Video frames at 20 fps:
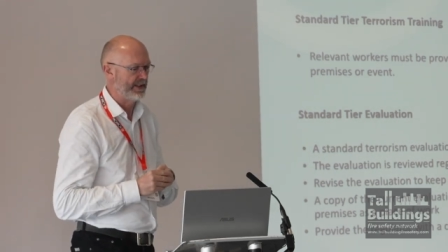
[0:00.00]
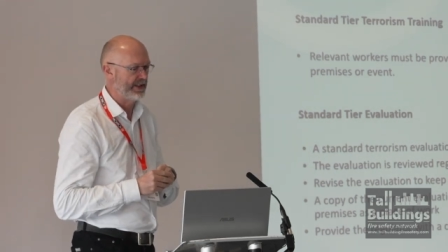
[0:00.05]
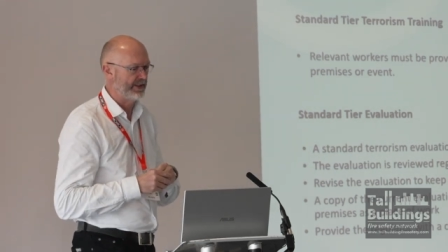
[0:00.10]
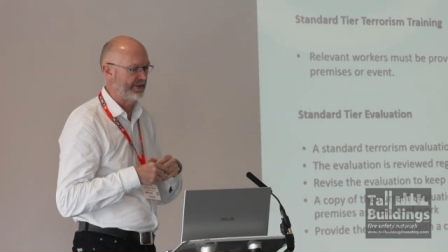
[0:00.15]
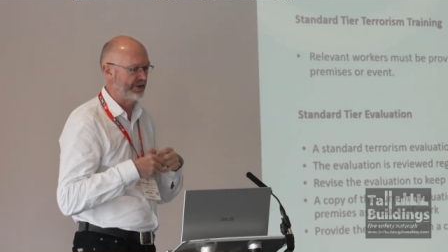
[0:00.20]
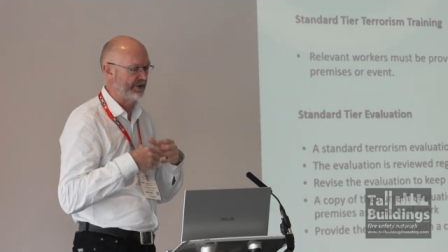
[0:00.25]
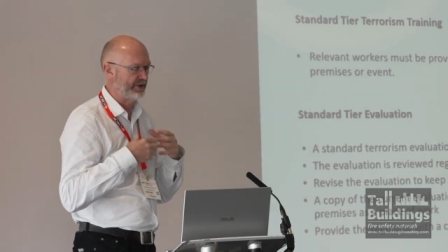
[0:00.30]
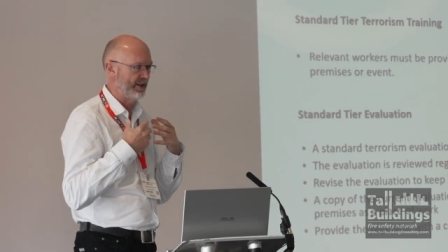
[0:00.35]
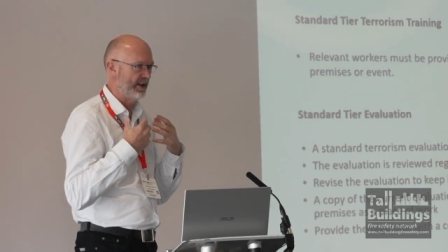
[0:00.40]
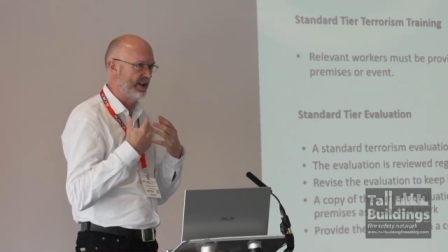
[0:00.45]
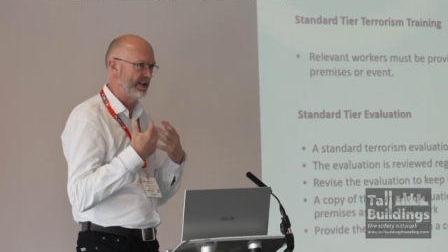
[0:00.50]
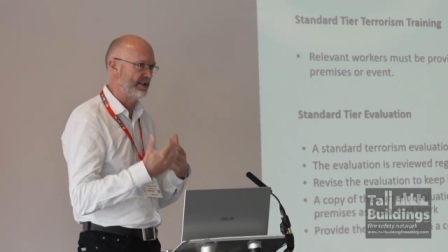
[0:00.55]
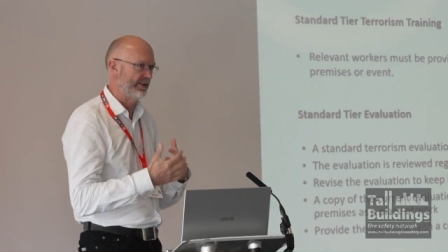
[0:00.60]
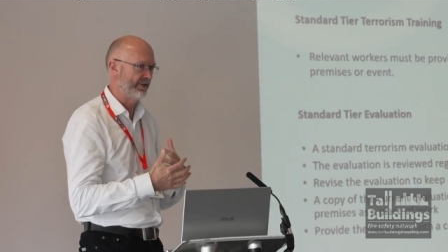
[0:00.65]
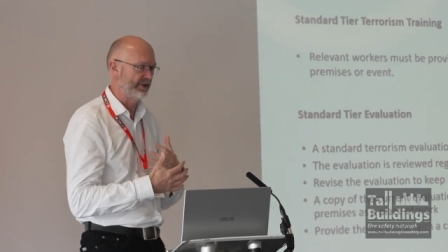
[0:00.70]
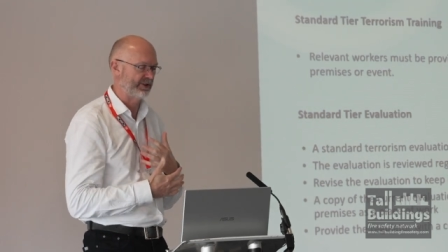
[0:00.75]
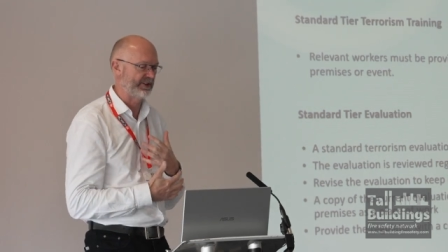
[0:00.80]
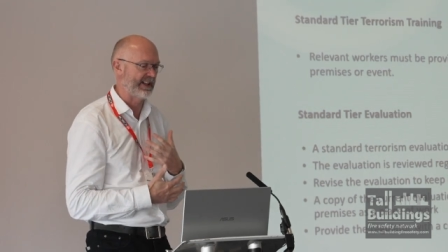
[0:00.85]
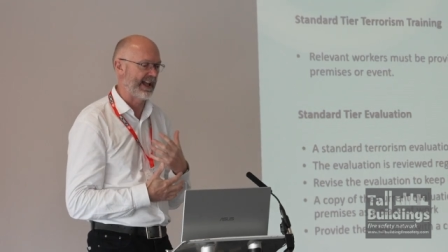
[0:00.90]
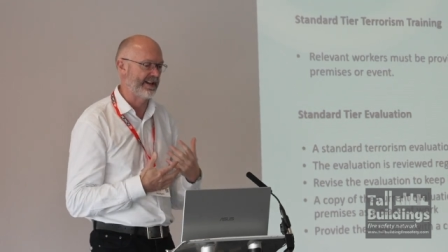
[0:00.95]
is this idea of
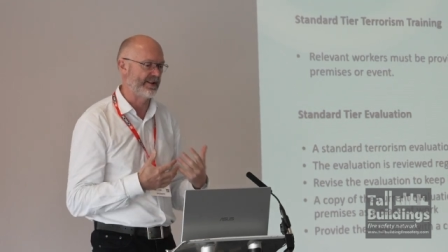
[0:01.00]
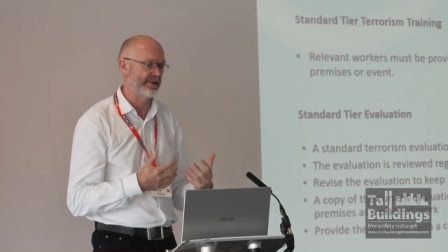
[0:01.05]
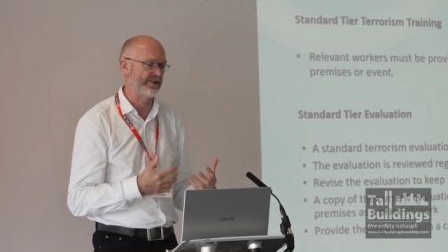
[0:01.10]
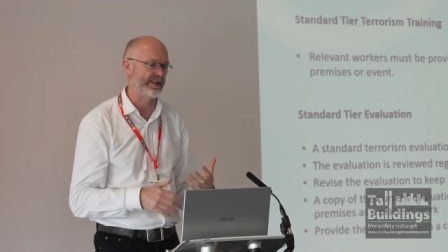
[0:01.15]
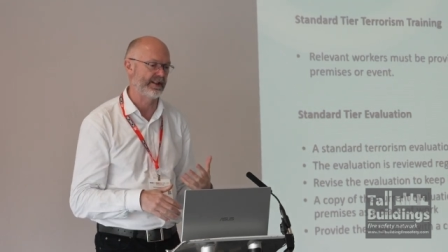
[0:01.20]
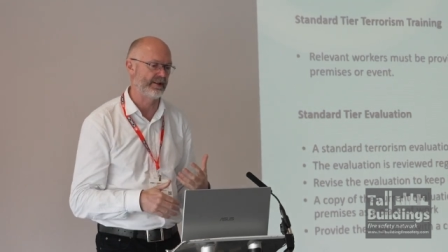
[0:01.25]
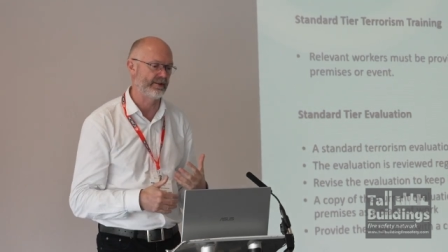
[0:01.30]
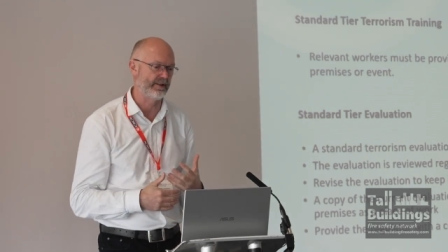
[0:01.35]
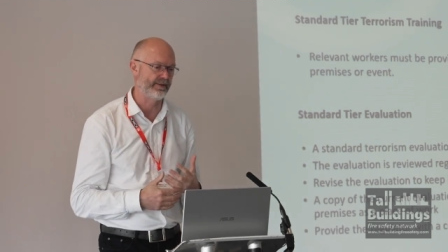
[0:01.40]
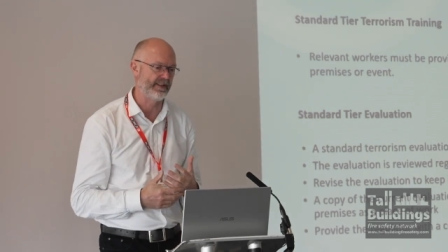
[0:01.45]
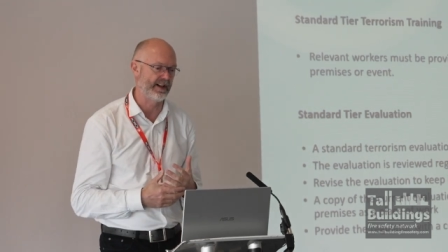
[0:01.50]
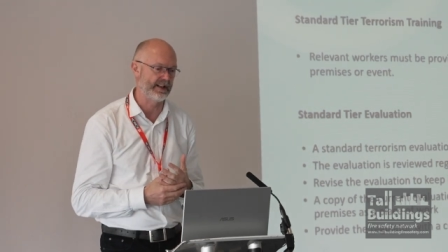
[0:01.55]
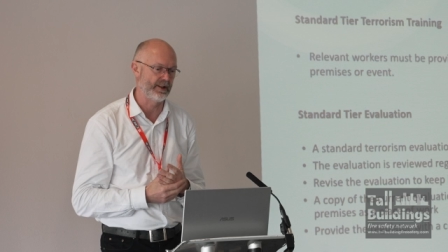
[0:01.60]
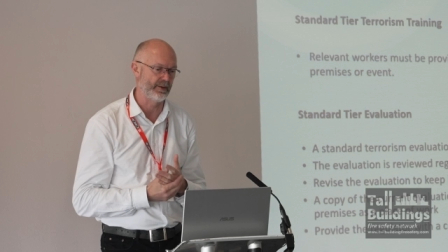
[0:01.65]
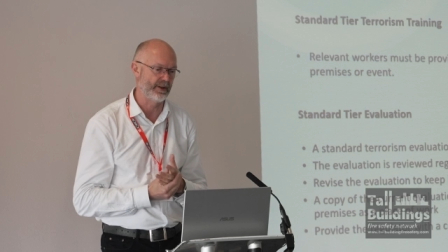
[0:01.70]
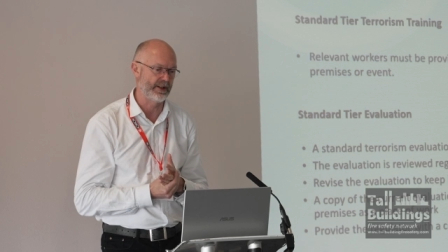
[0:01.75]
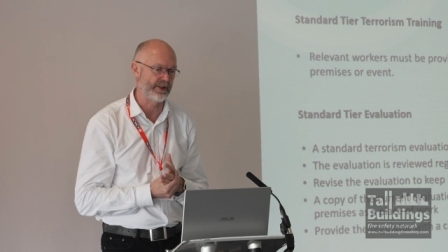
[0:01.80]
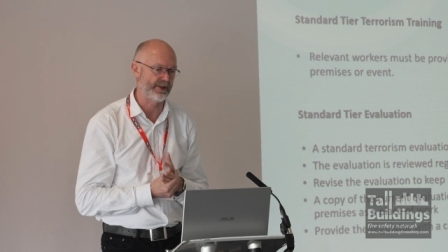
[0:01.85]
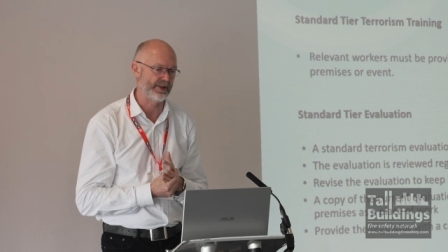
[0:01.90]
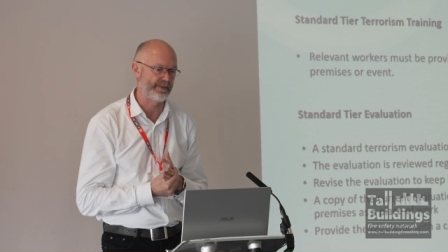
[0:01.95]
a standard tier
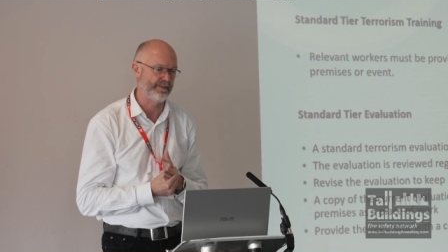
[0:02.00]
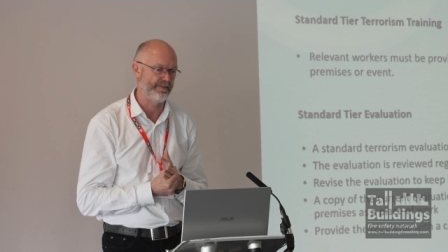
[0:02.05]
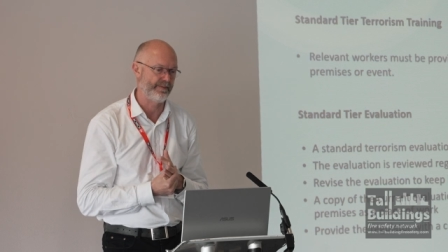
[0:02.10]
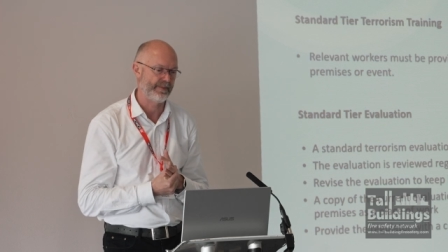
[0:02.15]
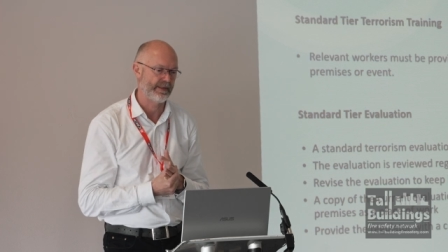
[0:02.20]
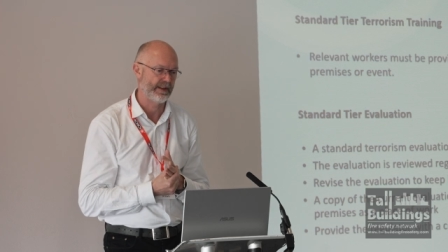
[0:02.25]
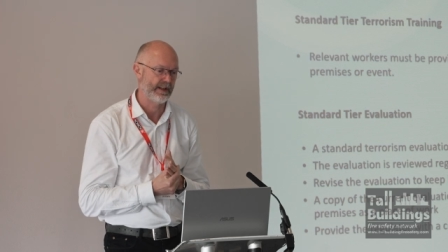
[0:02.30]
evaluation.